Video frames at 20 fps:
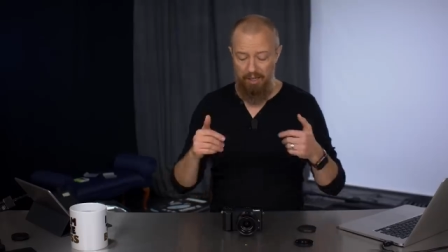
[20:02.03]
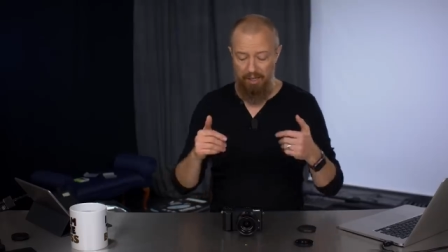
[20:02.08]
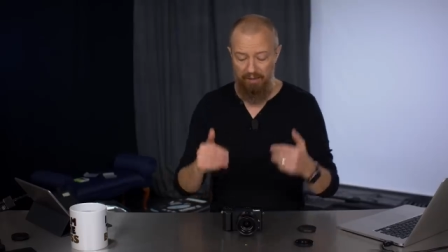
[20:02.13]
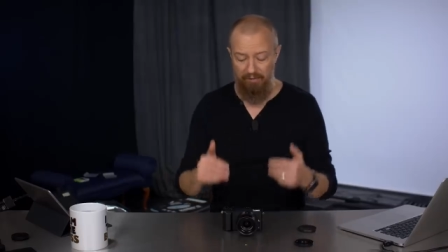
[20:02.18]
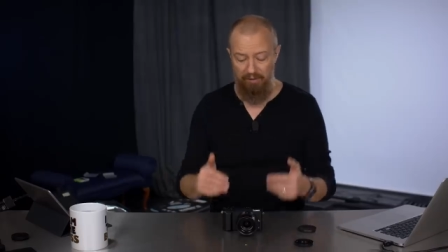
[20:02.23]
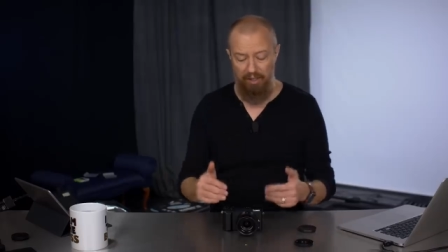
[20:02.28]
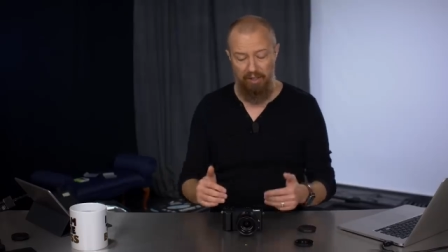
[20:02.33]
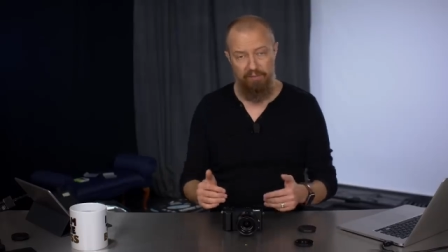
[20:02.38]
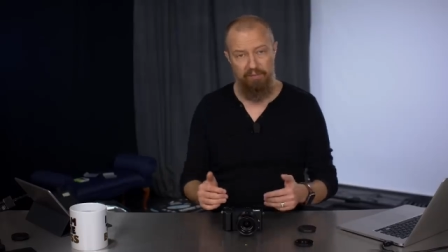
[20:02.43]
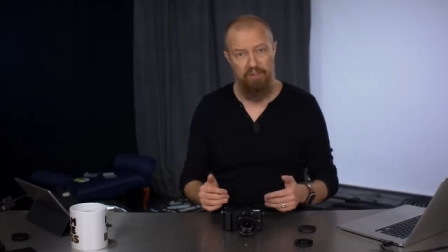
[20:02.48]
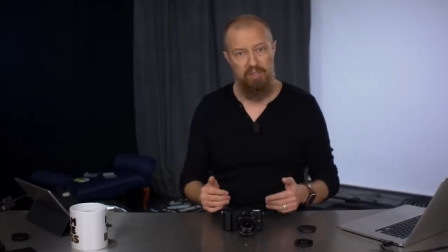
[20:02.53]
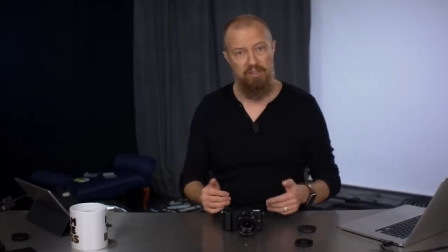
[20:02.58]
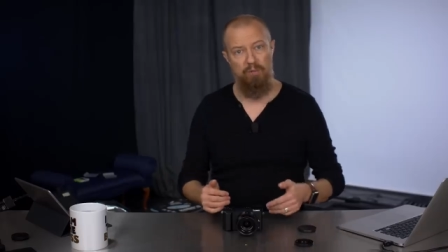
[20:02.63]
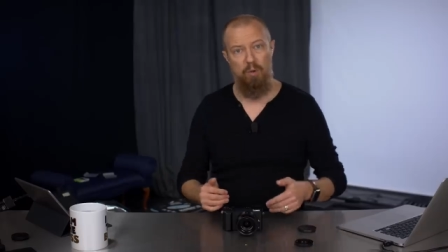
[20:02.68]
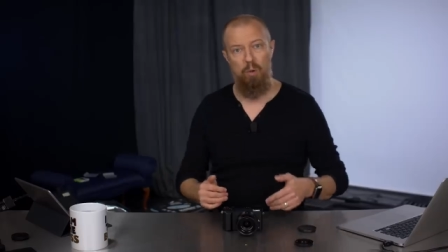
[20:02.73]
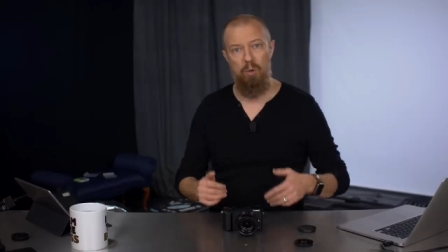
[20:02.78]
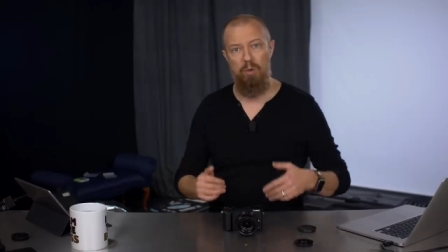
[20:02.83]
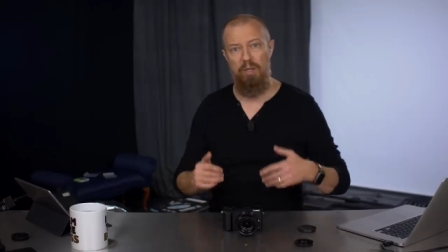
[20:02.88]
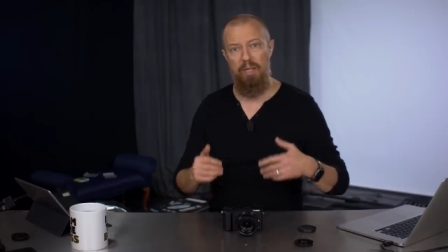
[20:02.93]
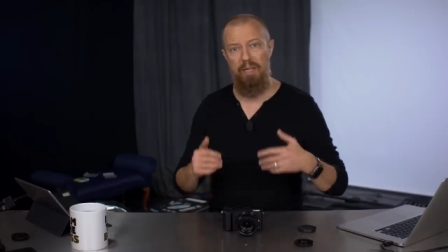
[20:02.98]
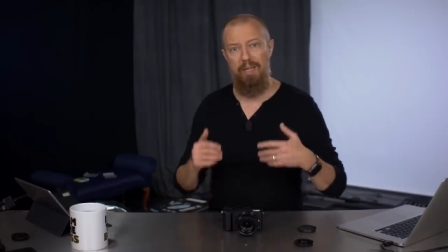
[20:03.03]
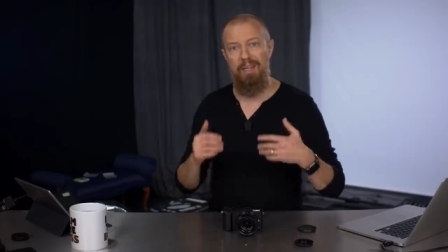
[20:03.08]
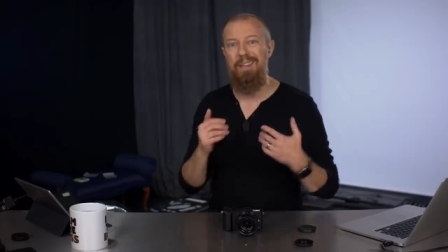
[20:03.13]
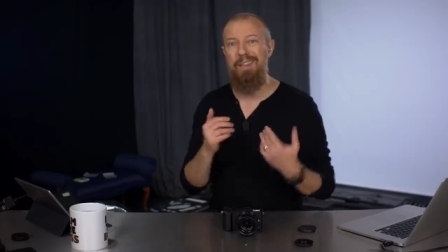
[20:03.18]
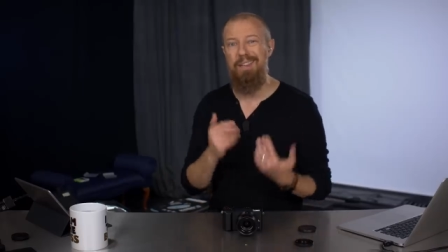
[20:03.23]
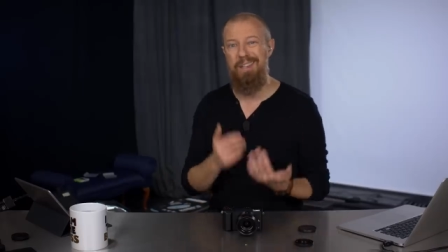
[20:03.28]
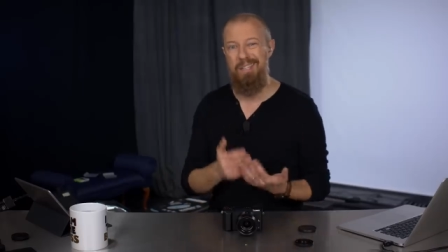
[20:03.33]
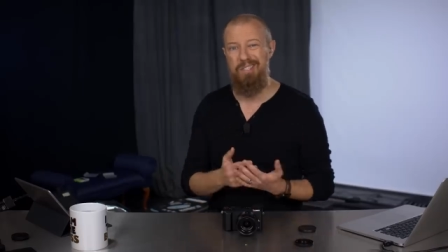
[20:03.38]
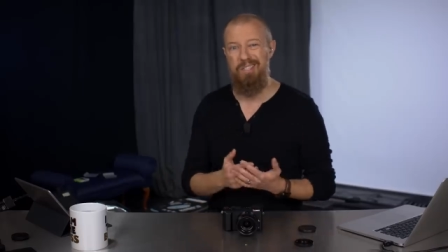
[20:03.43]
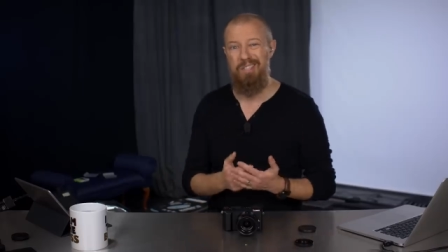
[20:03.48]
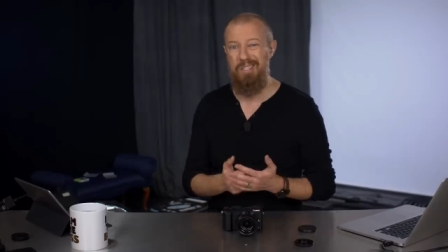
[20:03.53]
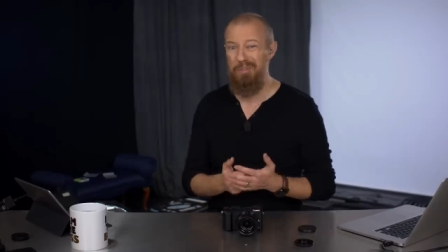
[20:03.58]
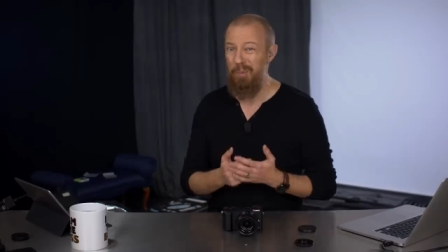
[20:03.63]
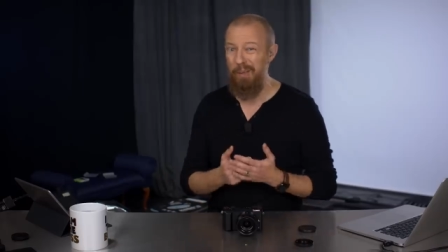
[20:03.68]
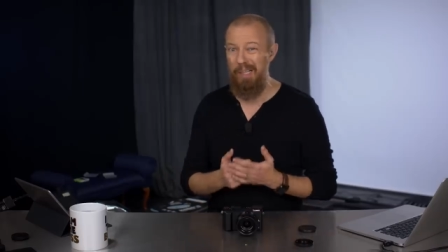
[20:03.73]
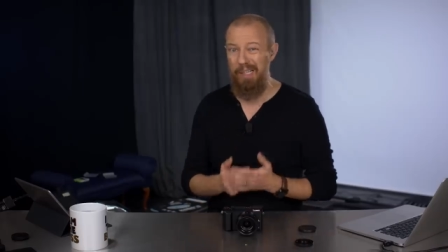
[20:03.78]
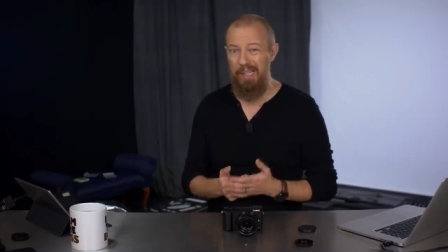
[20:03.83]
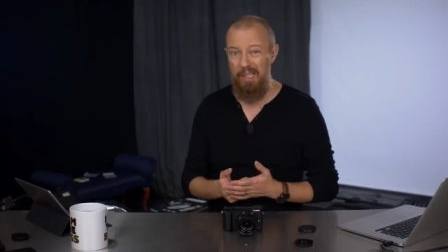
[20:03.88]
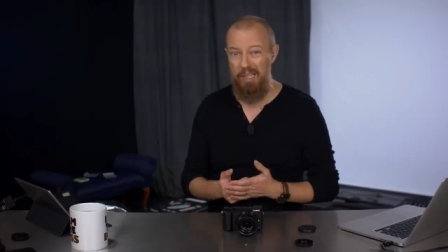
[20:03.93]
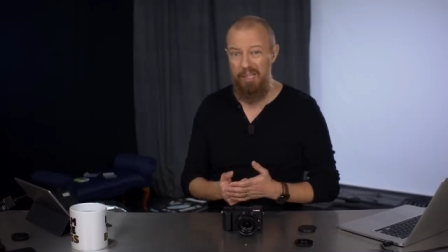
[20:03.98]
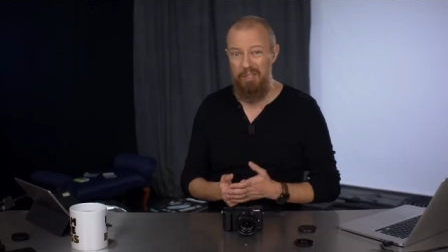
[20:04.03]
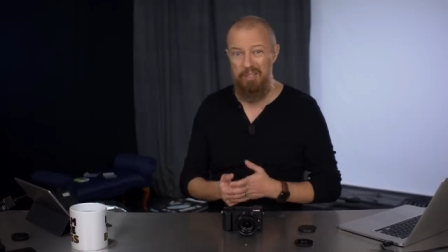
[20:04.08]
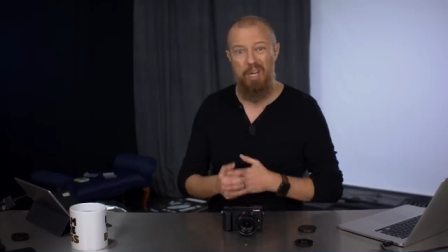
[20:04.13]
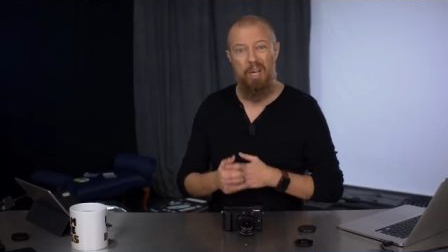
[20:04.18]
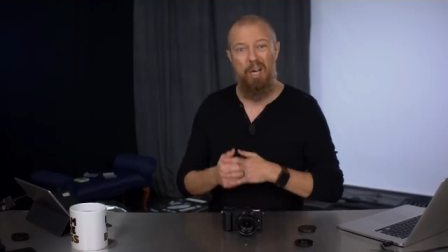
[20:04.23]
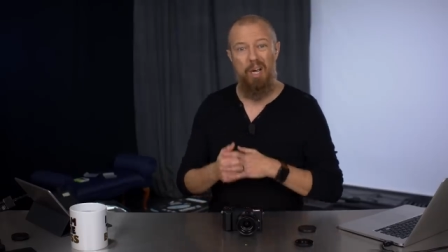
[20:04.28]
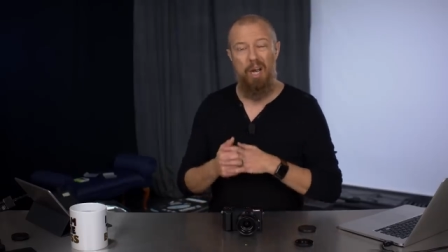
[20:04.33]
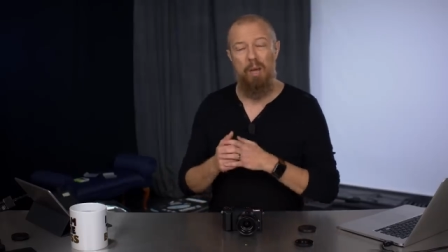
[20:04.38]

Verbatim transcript: I've got a fixed focal length. This is what it is.